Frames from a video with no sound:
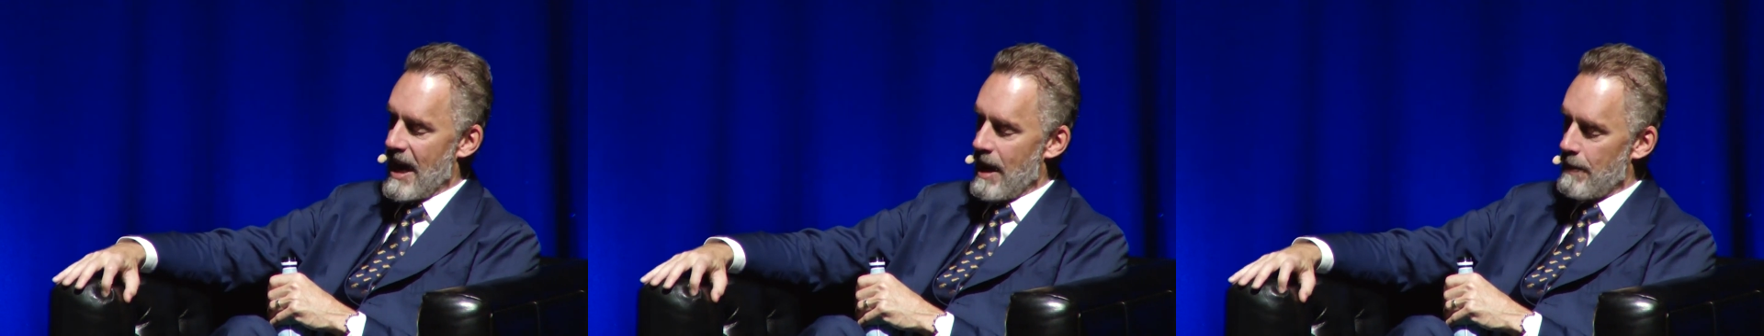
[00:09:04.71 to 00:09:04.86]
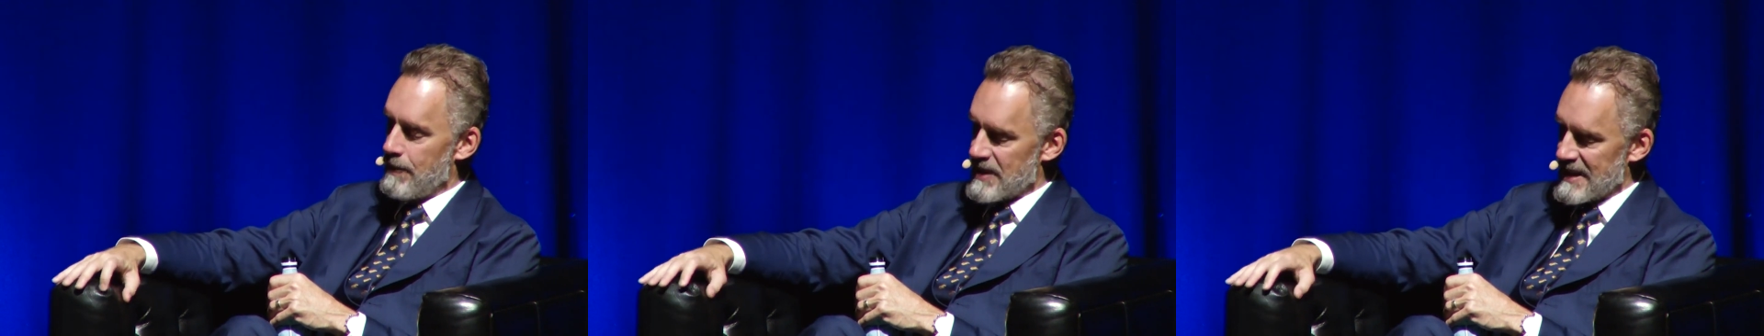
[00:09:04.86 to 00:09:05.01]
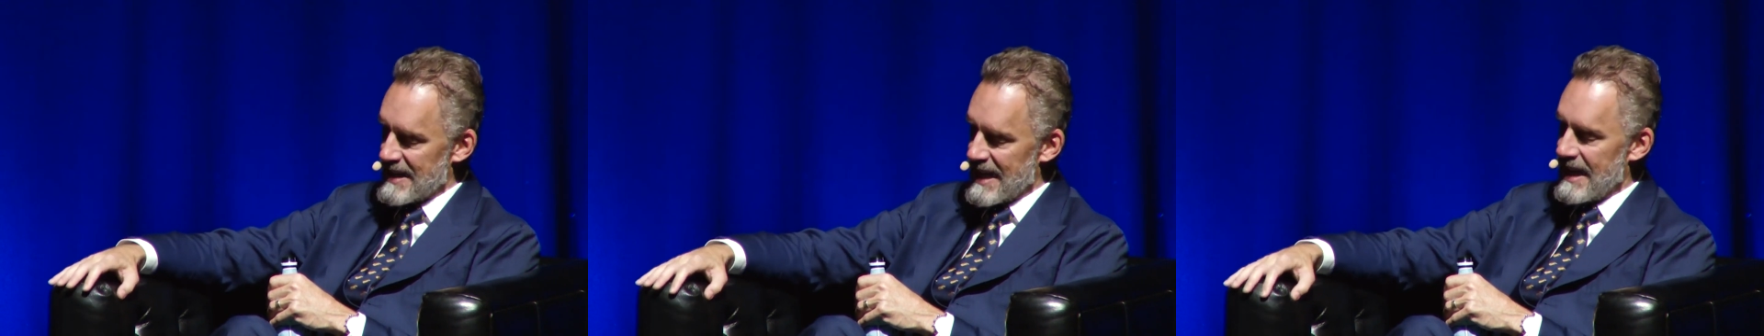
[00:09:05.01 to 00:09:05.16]

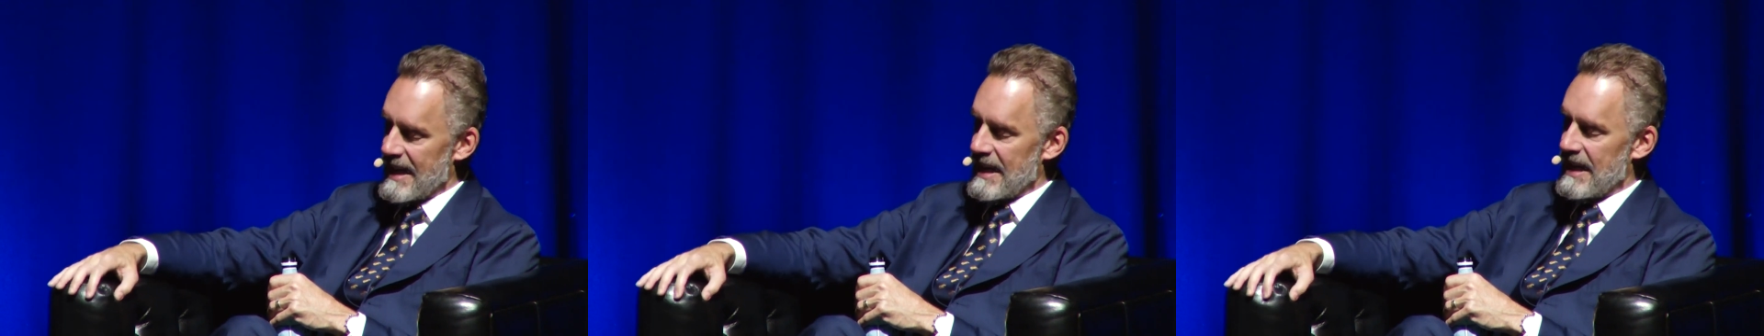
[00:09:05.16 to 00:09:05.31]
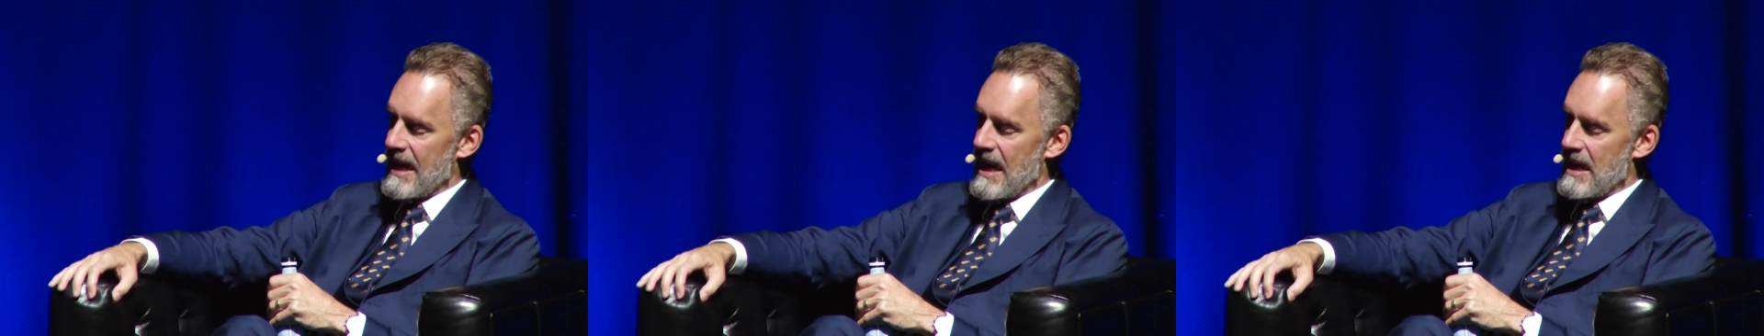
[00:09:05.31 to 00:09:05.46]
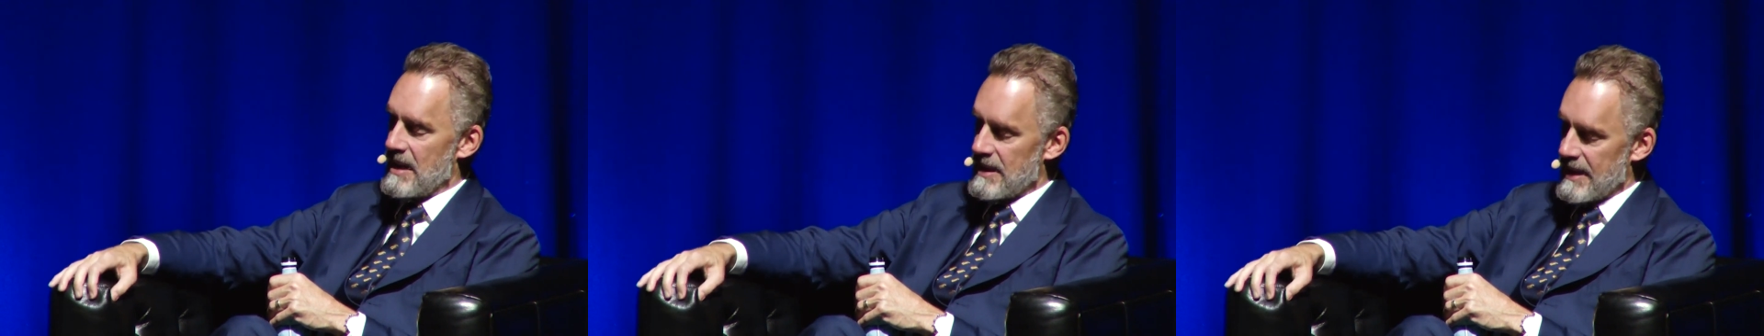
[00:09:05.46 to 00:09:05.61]

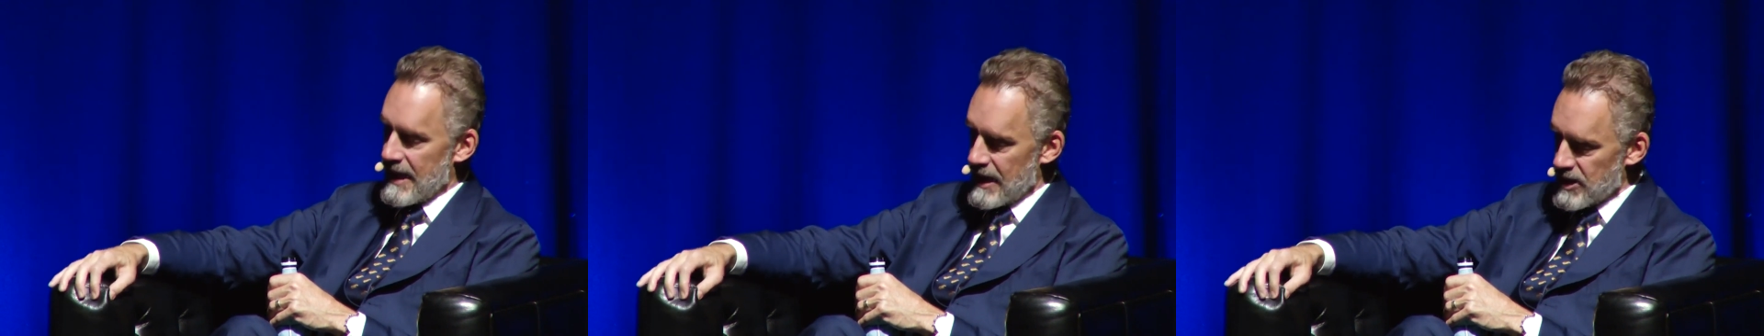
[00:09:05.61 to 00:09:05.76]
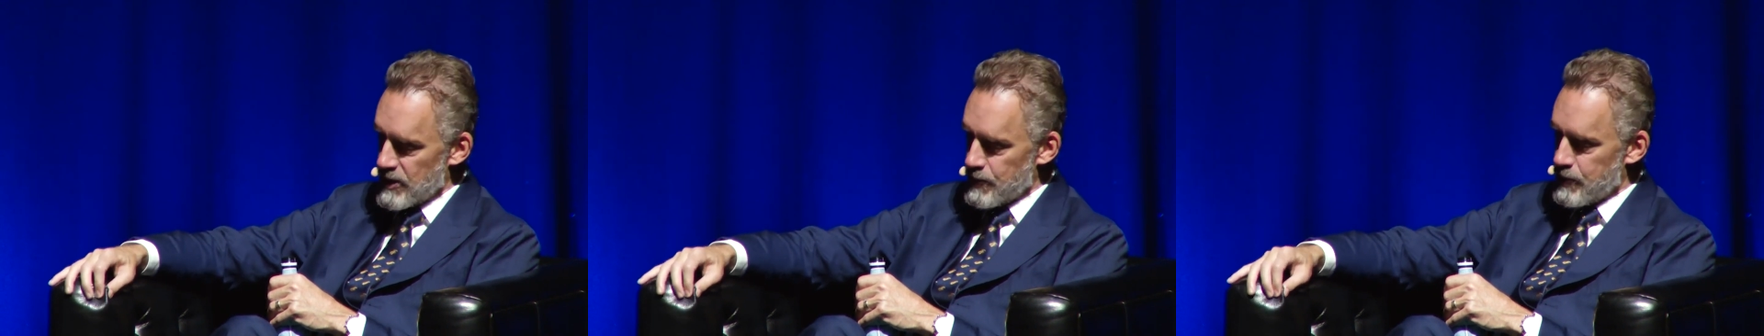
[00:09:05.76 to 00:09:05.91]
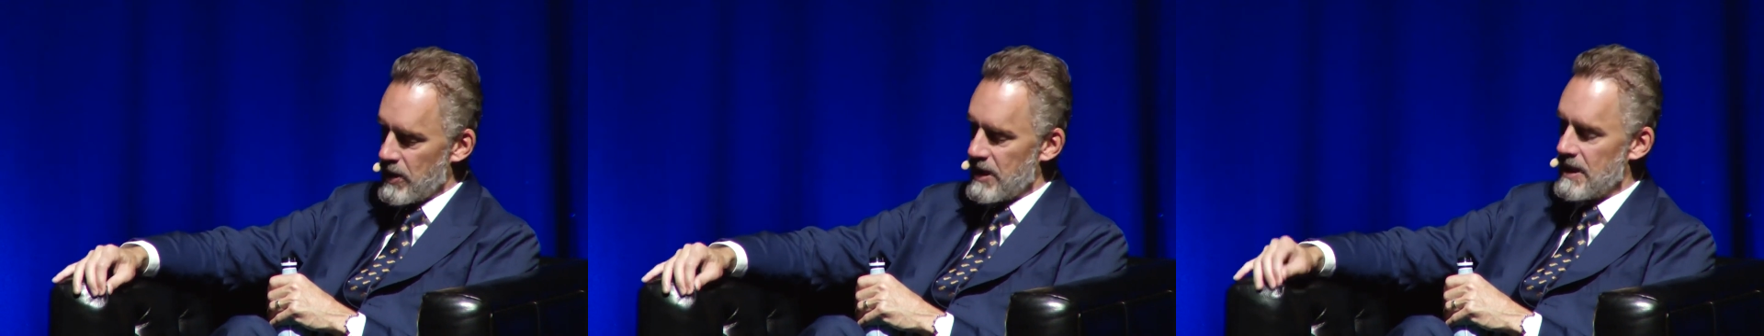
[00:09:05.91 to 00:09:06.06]
upsetting and
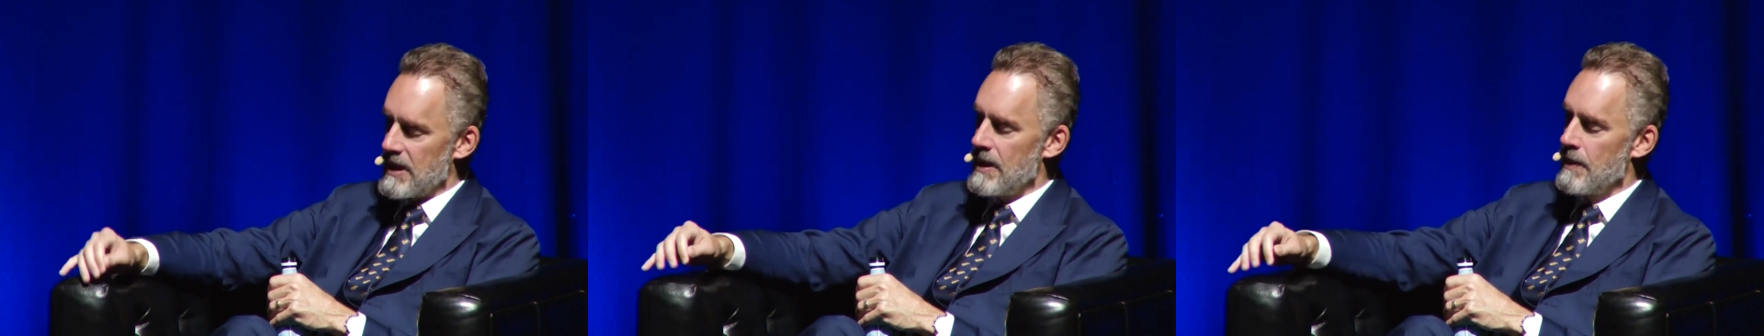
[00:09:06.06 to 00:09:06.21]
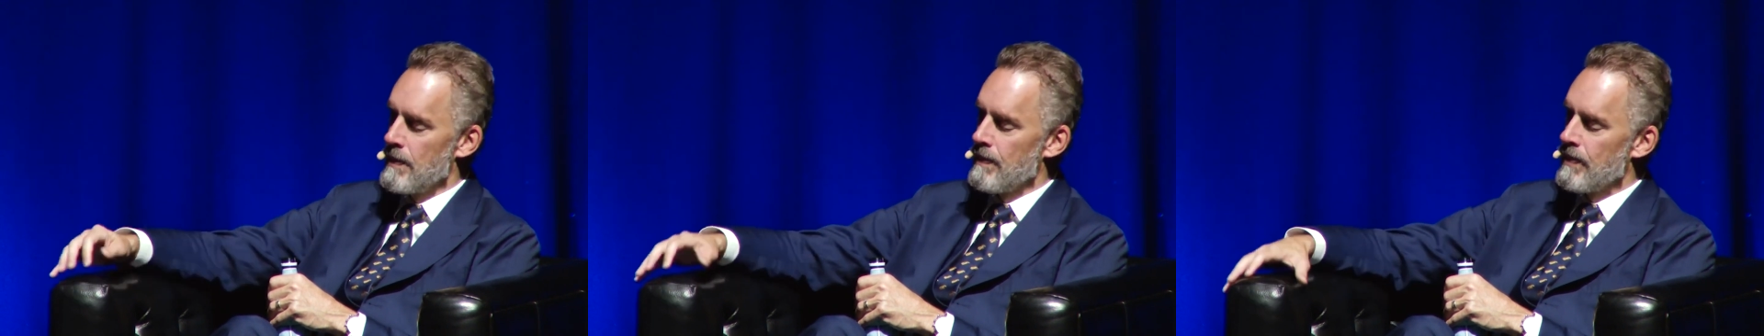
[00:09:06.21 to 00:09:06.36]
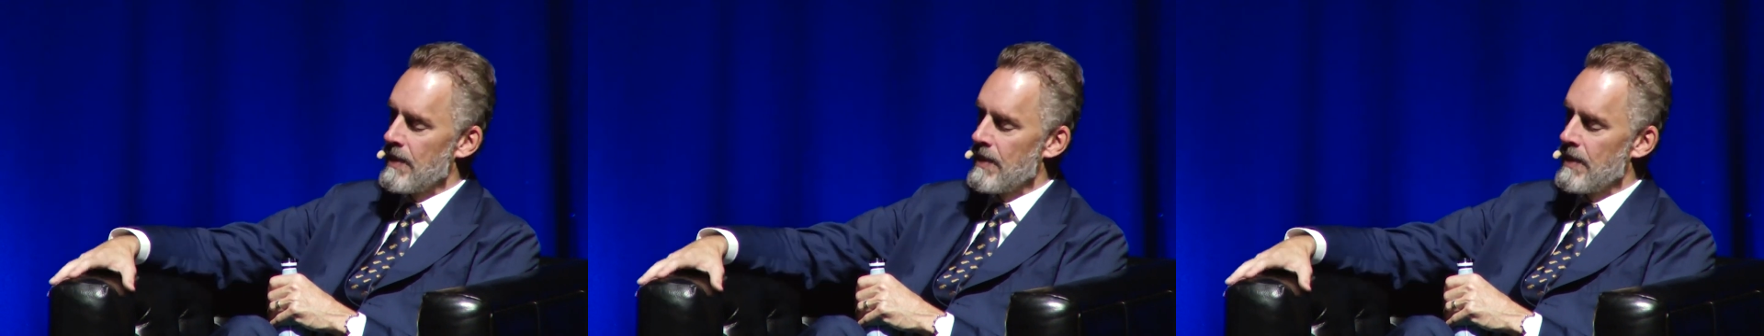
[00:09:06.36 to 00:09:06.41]
desperate,